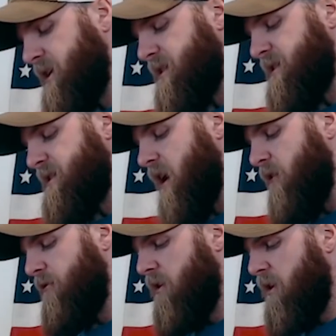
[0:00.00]

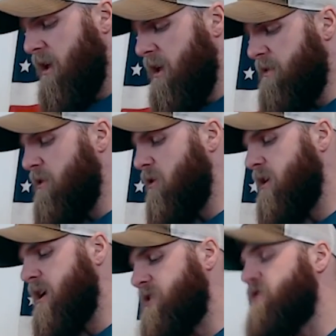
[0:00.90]
itself, the only
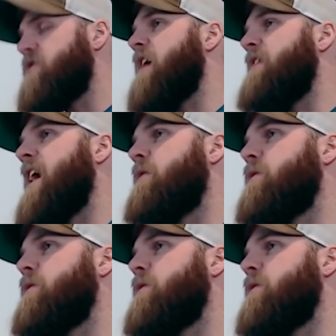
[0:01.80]
issue that I've had with